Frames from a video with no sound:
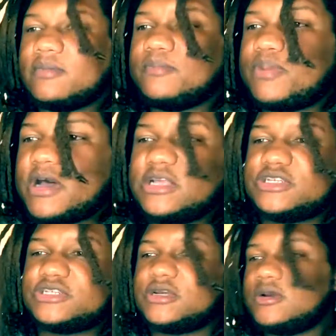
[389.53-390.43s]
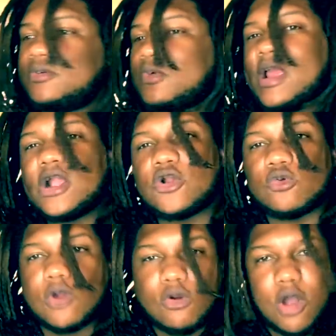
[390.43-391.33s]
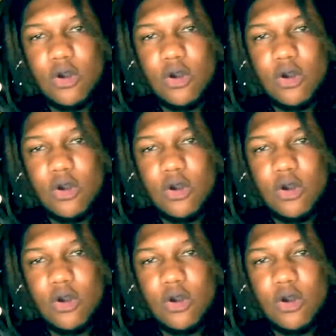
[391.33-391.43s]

punch rare Corojo.